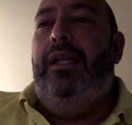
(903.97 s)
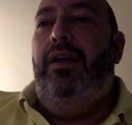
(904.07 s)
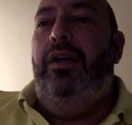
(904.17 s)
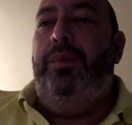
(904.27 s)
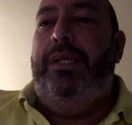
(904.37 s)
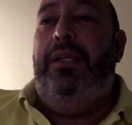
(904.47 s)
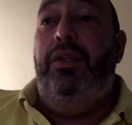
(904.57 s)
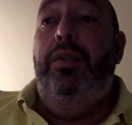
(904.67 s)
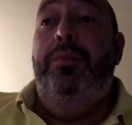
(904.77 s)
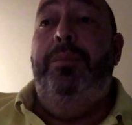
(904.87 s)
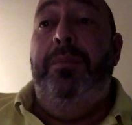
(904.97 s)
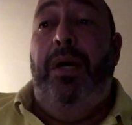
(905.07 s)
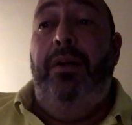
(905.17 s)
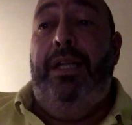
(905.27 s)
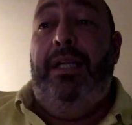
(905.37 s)
last wicket? Who will be the
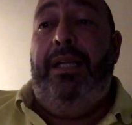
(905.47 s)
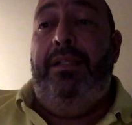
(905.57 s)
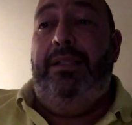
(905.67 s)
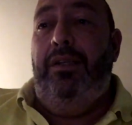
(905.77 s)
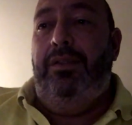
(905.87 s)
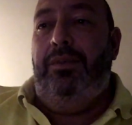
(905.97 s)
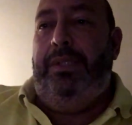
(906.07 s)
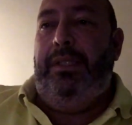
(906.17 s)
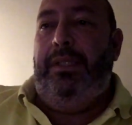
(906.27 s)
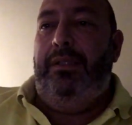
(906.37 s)
bowler that gets the last wicket?